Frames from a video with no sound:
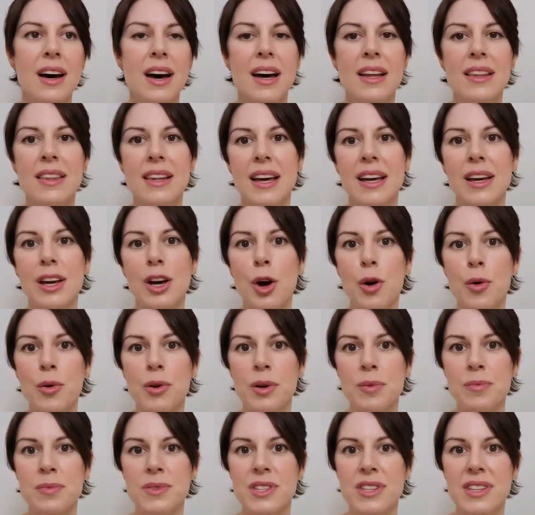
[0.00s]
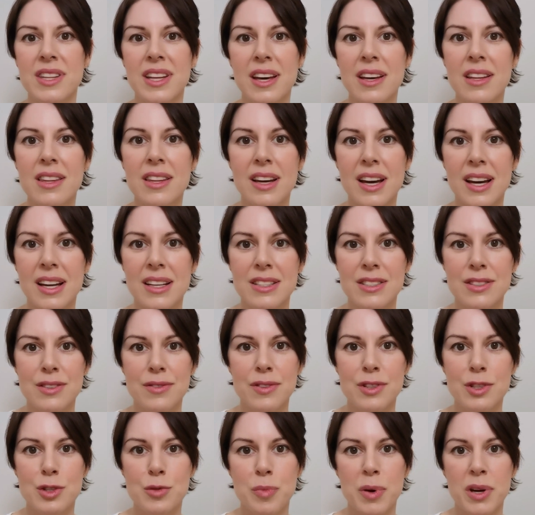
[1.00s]
and then going up to the other end
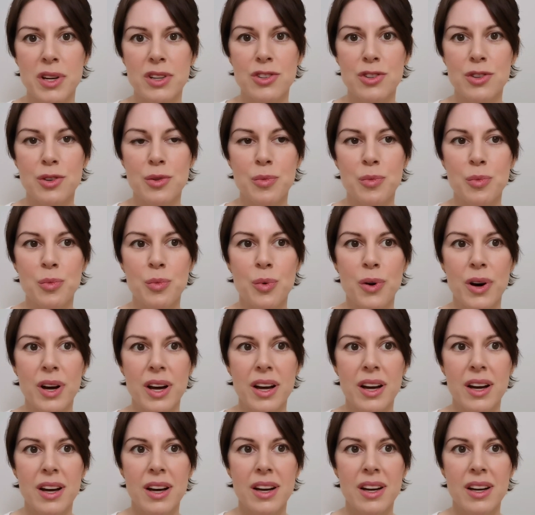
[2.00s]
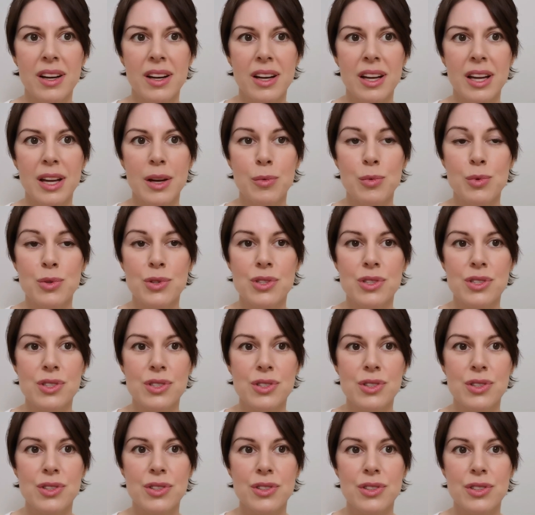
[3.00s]
of the spectrum where it
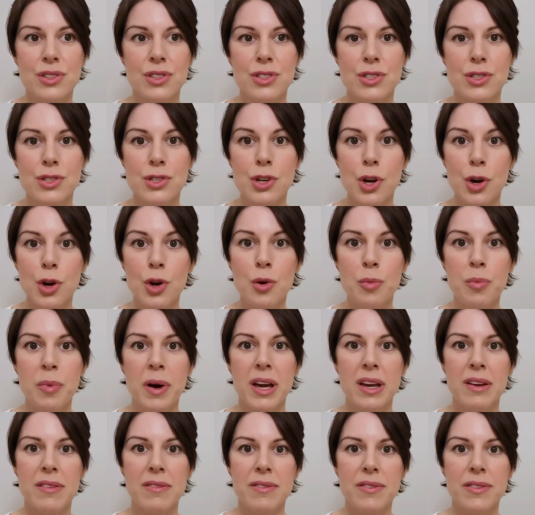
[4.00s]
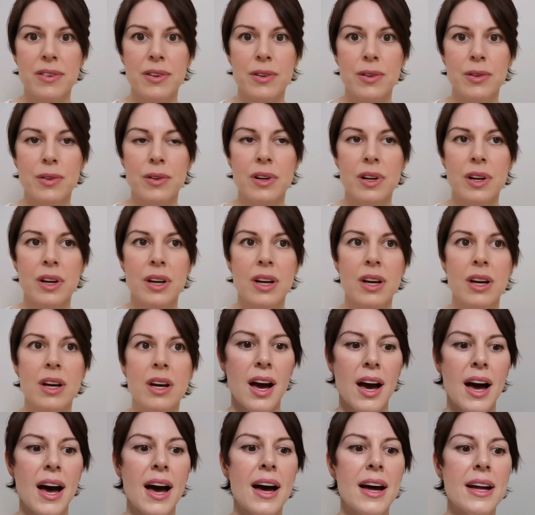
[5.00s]
was so painful.
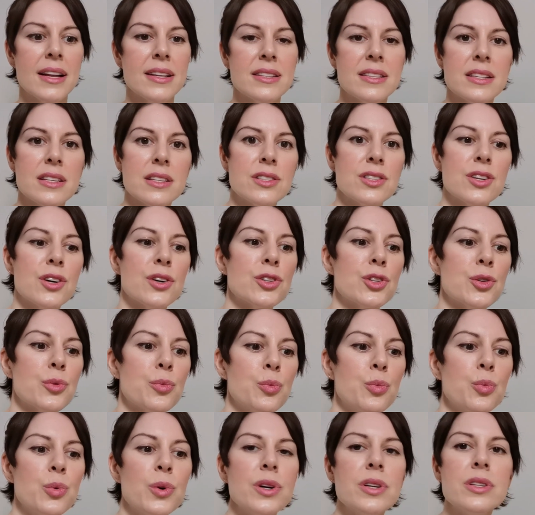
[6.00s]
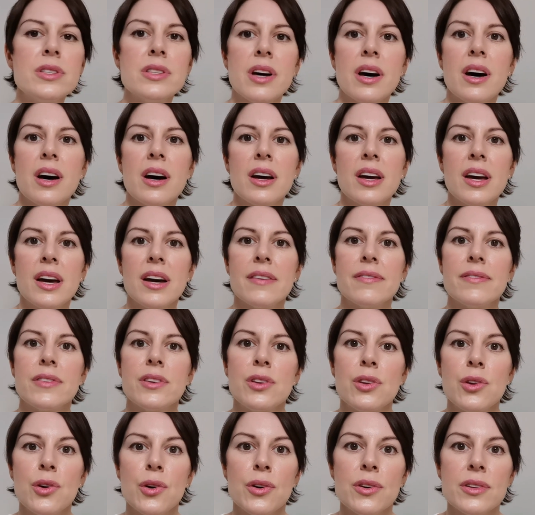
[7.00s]
And touch wood, I have
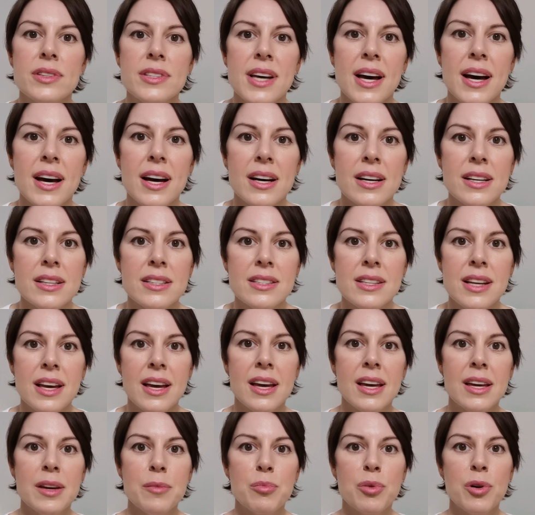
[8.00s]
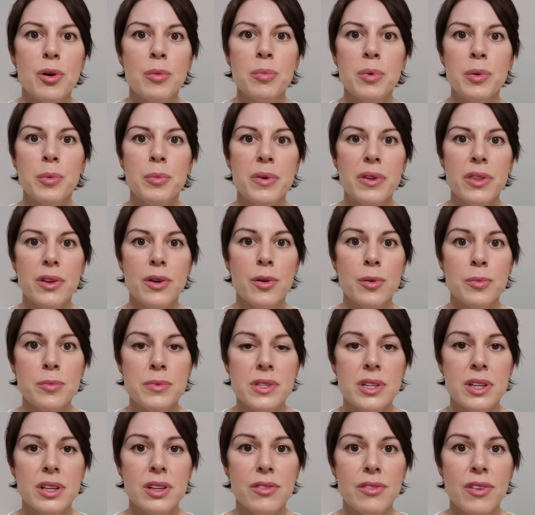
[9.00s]
not had a problem with
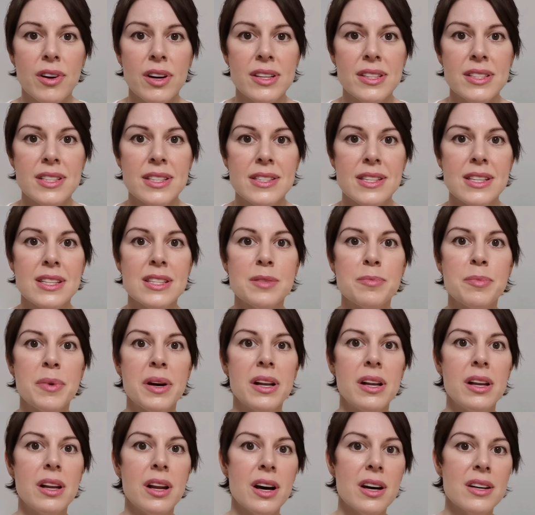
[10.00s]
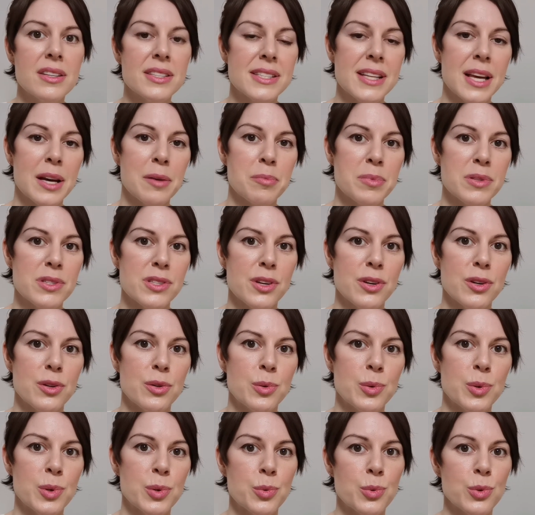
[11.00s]
optic neuritis since my last
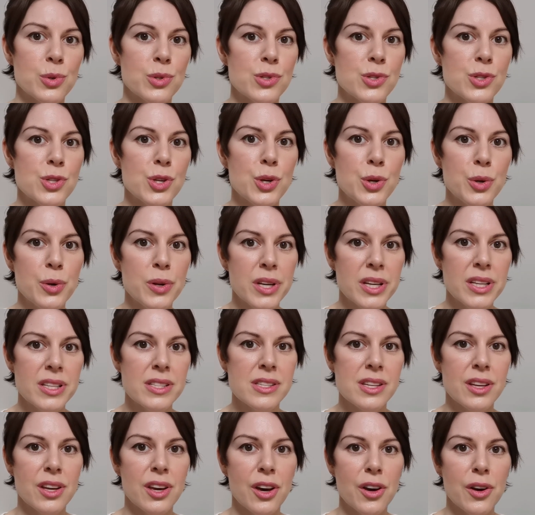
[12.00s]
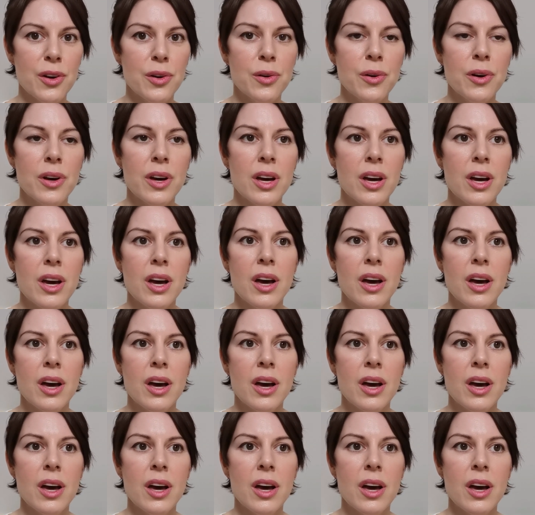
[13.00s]
episode, which was two years ago,